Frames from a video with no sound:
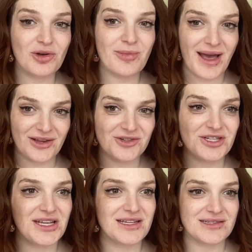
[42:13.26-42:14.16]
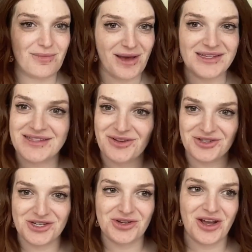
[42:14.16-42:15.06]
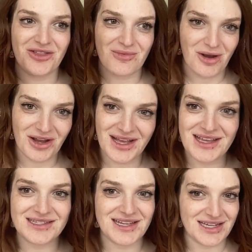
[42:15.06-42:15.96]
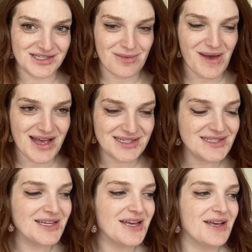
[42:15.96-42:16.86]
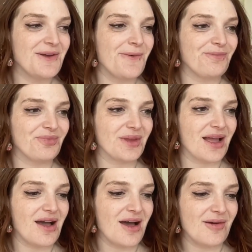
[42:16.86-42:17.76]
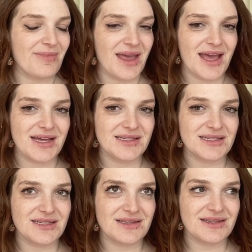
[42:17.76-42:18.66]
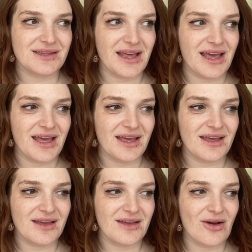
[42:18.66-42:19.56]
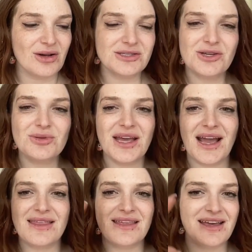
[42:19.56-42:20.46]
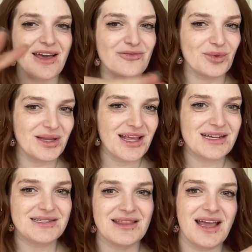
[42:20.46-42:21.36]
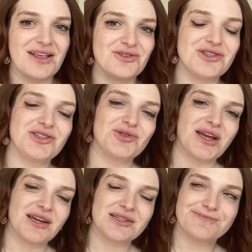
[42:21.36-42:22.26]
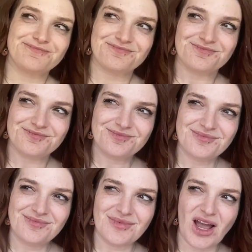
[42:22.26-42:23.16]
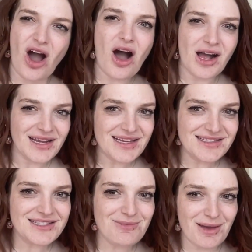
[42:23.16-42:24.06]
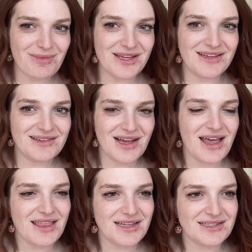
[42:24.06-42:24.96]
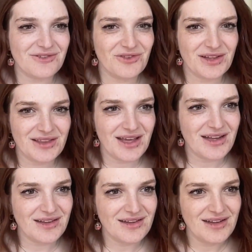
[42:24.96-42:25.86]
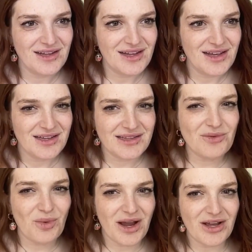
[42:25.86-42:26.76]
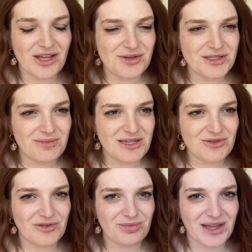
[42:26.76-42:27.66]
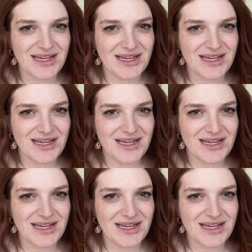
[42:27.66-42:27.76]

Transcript: Energy is the best energy drink on the market. It tastes the best. And they also, like, I think have realized that the energy drink audience might be, I think, different than where it used to be sort of placed. I